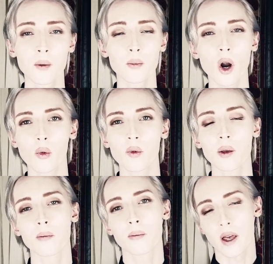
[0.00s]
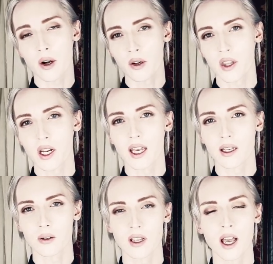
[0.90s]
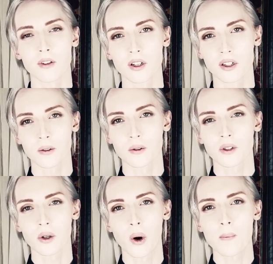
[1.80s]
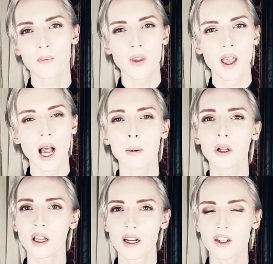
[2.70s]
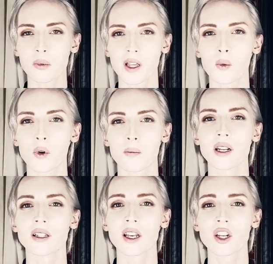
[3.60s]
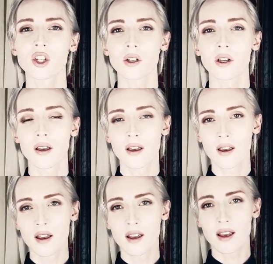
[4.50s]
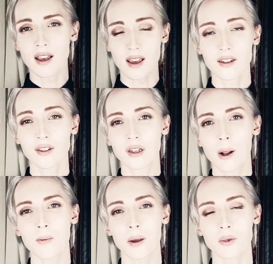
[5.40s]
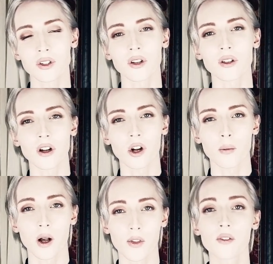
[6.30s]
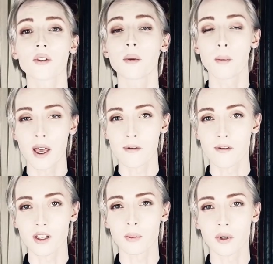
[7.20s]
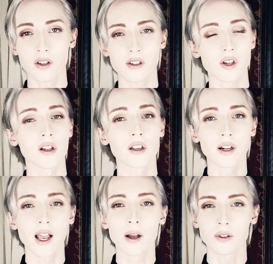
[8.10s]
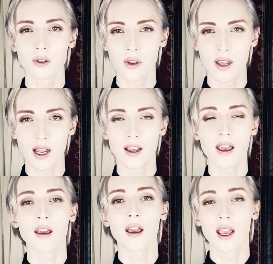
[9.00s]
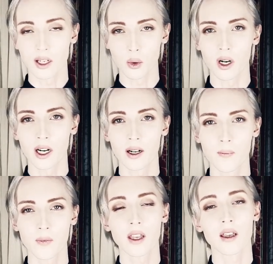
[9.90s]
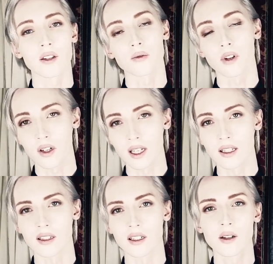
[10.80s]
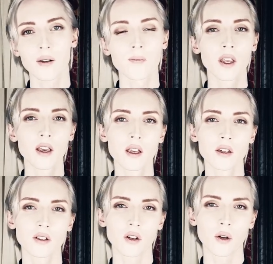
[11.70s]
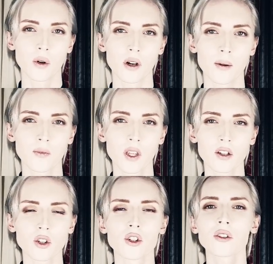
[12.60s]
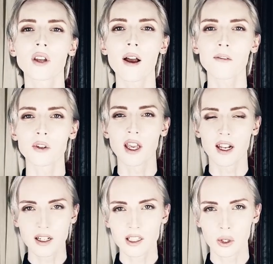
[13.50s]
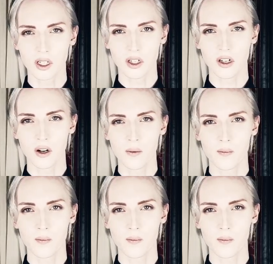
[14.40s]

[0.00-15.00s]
probably better than I could ever do. So I'm not going to explain what meditation is. I'm just going to talk about the benefits, because you can learn how to do that anywhere. It's very easy. So you just have to get into it, you know,